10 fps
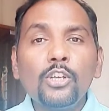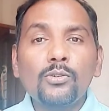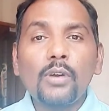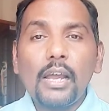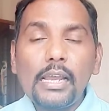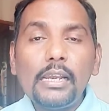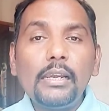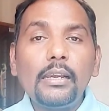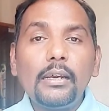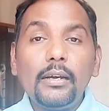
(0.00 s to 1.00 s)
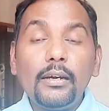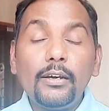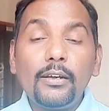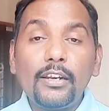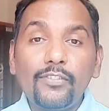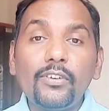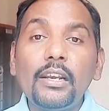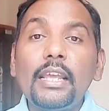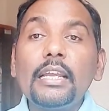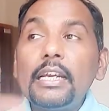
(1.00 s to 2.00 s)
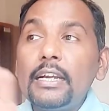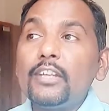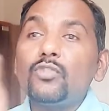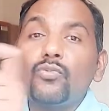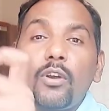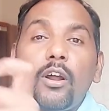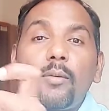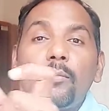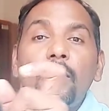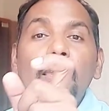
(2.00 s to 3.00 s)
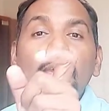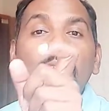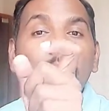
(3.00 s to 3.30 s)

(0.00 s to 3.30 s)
so I'll refer like greetings from